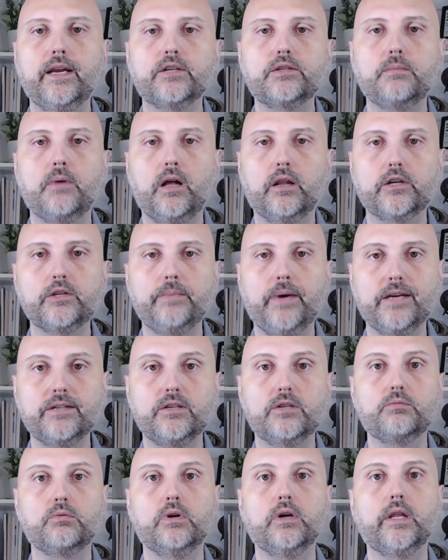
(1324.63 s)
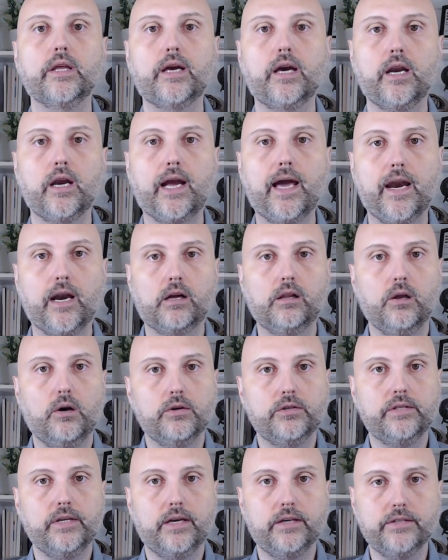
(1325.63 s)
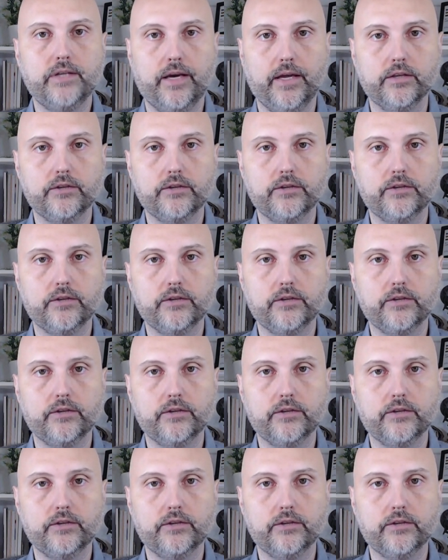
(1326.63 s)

smaller space is really going to kind of close things in.